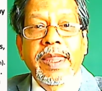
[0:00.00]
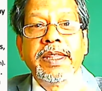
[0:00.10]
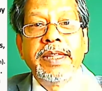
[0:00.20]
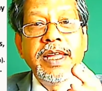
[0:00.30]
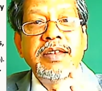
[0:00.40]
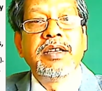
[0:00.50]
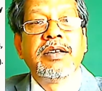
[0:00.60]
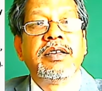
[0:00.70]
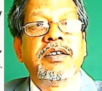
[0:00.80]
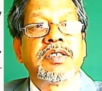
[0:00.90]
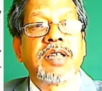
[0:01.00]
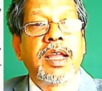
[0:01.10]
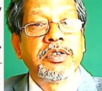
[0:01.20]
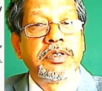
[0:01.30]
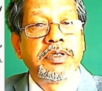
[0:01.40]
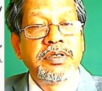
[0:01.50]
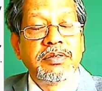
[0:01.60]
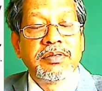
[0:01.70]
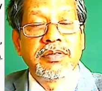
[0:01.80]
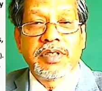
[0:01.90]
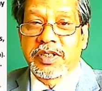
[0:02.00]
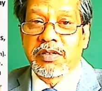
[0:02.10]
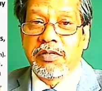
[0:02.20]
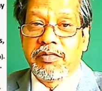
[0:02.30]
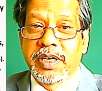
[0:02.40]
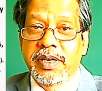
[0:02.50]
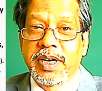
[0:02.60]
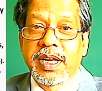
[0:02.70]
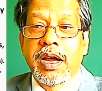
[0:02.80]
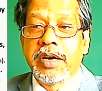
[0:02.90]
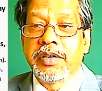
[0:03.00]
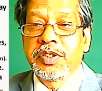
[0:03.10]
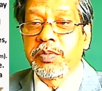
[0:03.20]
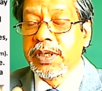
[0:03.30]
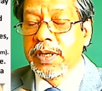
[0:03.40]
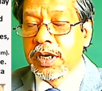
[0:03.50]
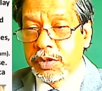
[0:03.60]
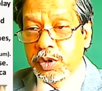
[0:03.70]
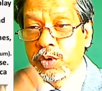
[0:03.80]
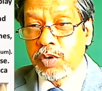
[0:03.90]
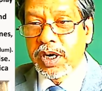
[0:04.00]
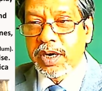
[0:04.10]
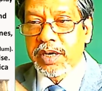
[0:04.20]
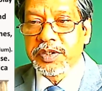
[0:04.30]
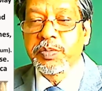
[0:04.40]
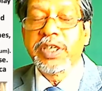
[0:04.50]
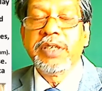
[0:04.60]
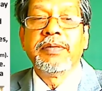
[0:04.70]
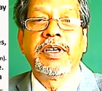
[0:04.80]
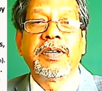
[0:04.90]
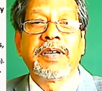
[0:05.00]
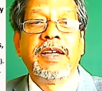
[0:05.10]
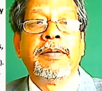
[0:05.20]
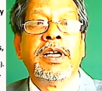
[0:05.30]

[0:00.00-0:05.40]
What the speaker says: then it's allowed to accelerate at a higher speed, to a higher speed. Okay?